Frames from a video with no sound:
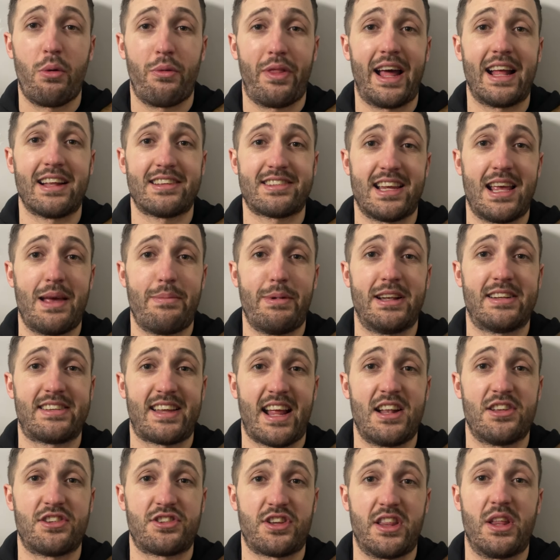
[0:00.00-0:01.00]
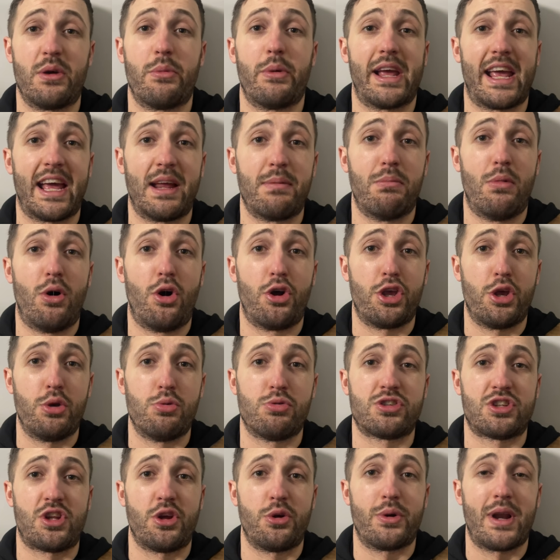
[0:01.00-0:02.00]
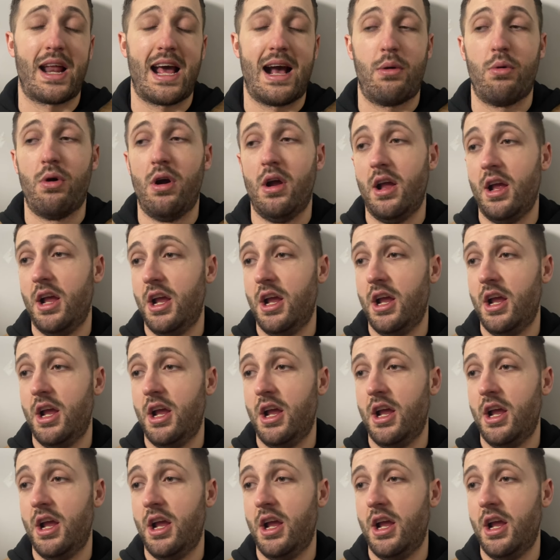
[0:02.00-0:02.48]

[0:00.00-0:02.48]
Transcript: with that same intensity that we're getting more used to now,